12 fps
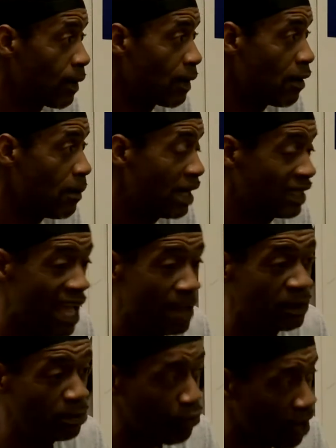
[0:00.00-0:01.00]
You know, my
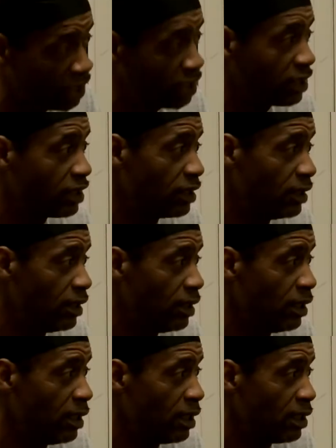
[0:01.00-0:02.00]
time is precious.
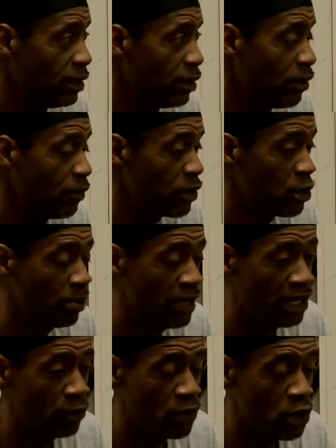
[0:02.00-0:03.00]
You know, when you're
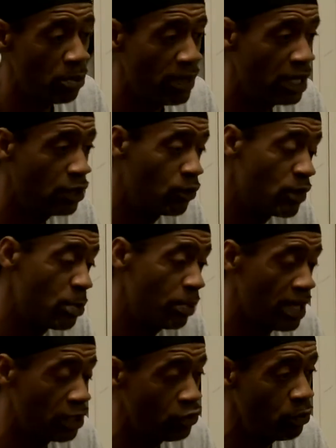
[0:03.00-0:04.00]
playing
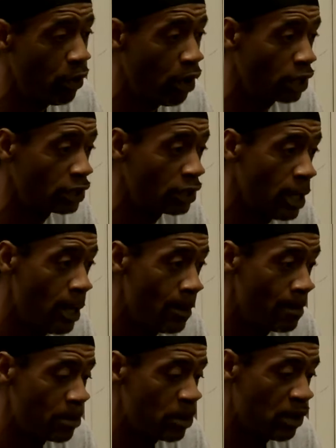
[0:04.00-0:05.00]
two parts,
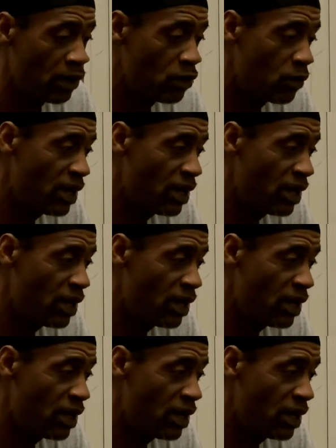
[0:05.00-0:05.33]
you know,